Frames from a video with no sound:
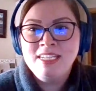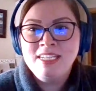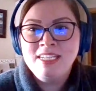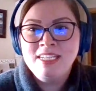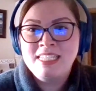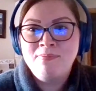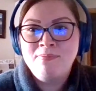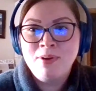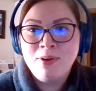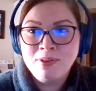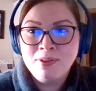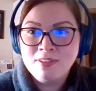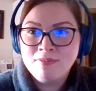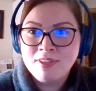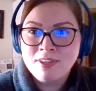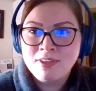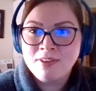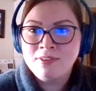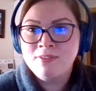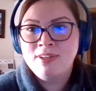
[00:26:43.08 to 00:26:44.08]
did both
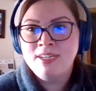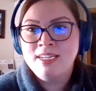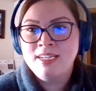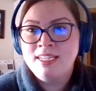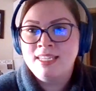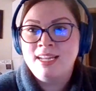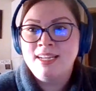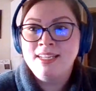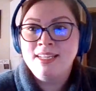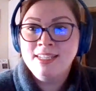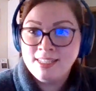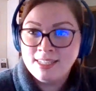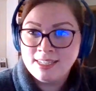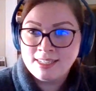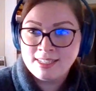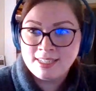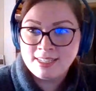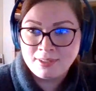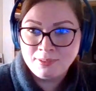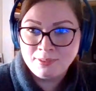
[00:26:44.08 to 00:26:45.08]
of you get into
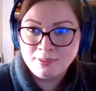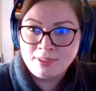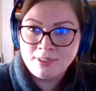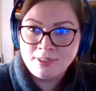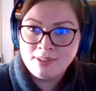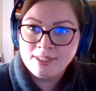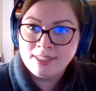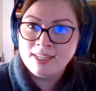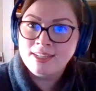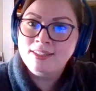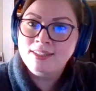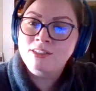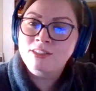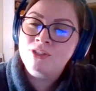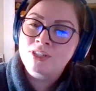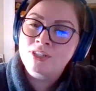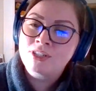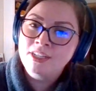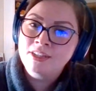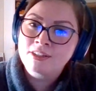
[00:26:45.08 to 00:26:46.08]
tech roles, and did you
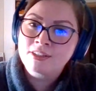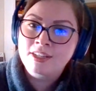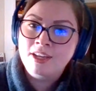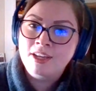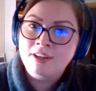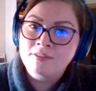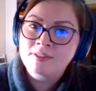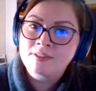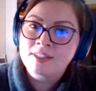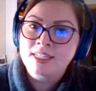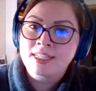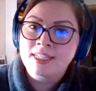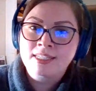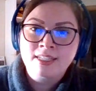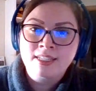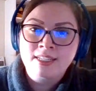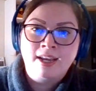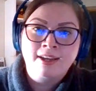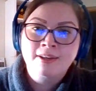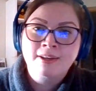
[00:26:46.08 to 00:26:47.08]
see yourselves in
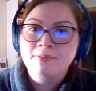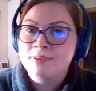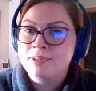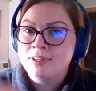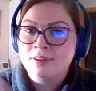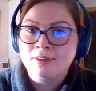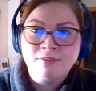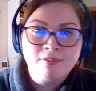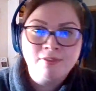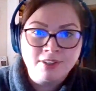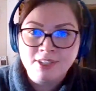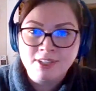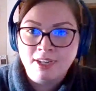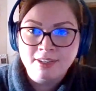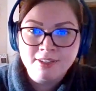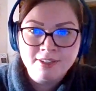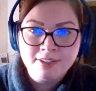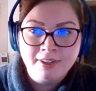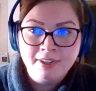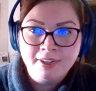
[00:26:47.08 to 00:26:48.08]
tech when you first
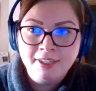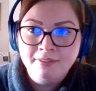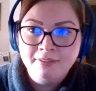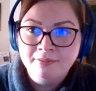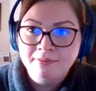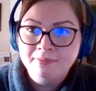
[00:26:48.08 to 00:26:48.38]
got started?